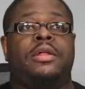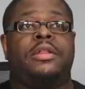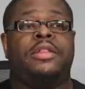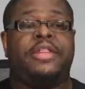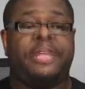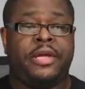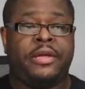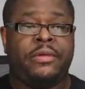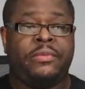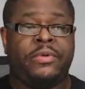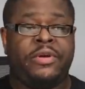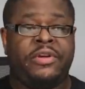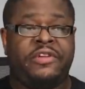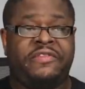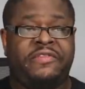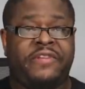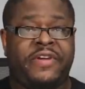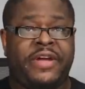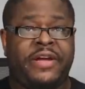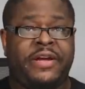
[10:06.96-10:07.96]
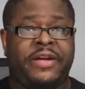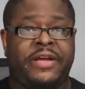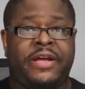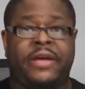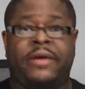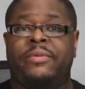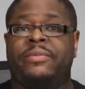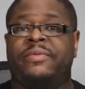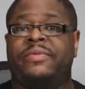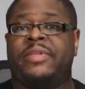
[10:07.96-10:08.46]
Then we find
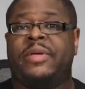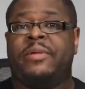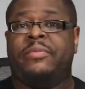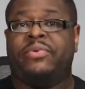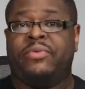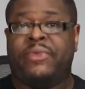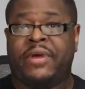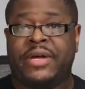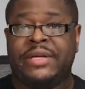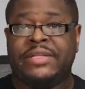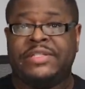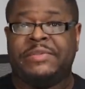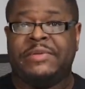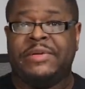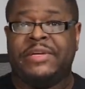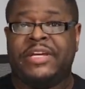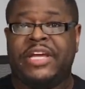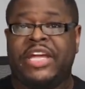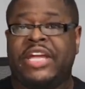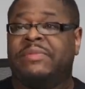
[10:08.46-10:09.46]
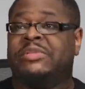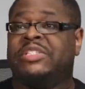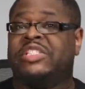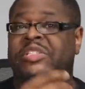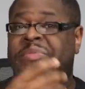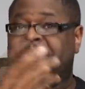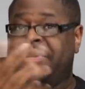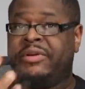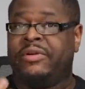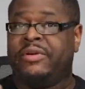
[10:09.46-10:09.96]
out that Bryce became
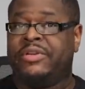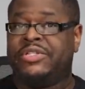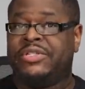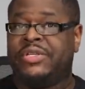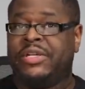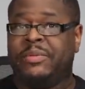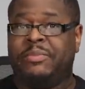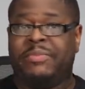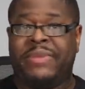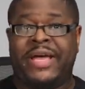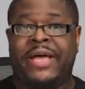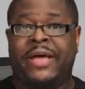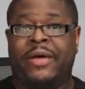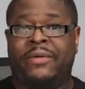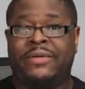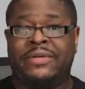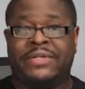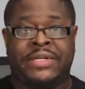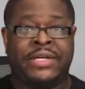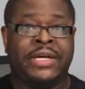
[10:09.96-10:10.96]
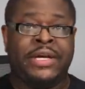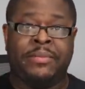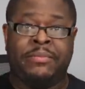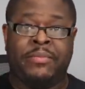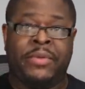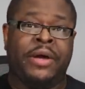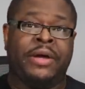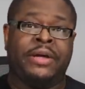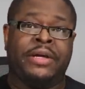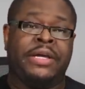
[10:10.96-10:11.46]
spiritually bound to
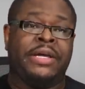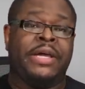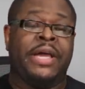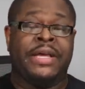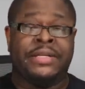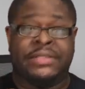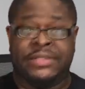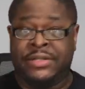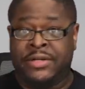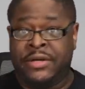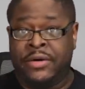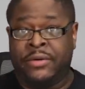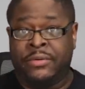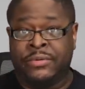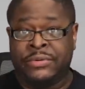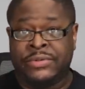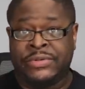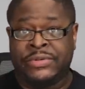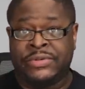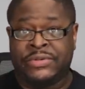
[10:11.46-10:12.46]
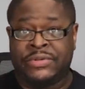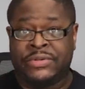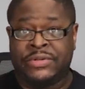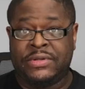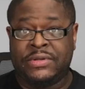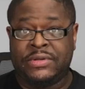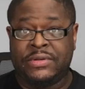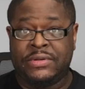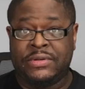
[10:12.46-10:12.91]
Hitmonkey as a ghost.